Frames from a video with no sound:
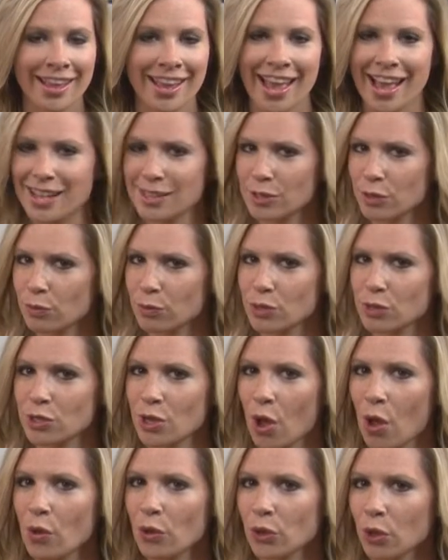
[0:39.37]
As a
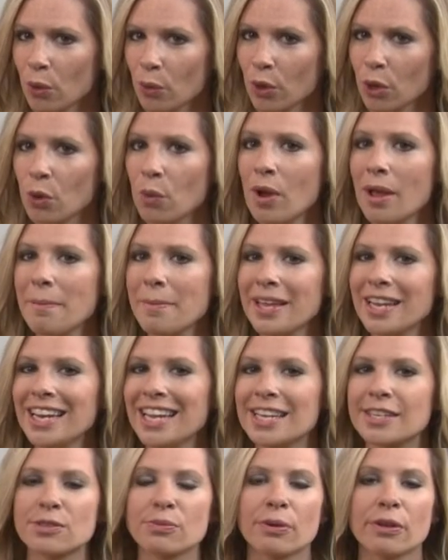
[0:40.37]
result, your equipment
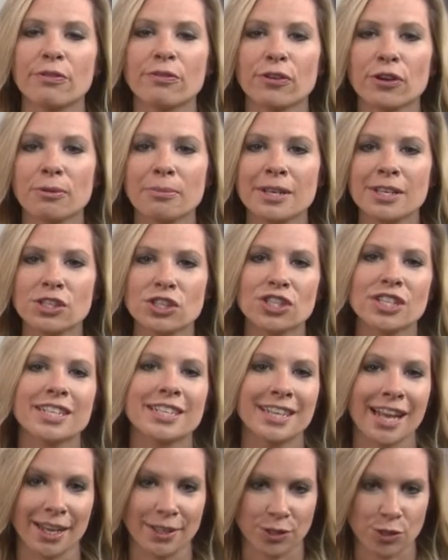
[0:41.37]
is refurbished,
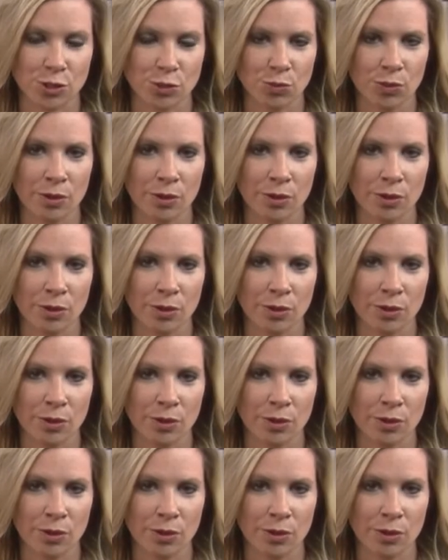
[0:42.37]
not just